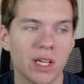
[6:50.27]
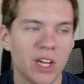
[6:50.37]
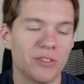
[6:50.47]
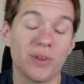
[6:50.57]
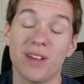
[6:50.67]

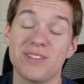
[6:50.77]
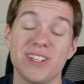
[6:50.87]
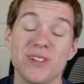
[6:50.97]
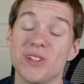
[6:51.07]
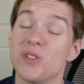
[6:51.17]
from what I've
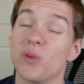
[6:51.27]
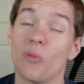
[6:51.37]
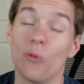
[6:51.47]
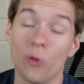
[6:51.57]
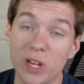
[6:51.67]
seen, you could do some
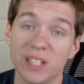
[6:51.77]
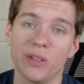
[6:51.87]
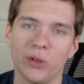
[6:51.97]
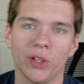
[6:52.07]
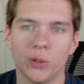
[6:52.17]
really,
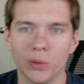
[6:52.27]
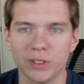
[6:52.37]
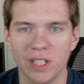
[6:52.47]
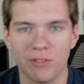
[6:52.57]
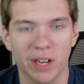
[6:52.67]
really cool stuff,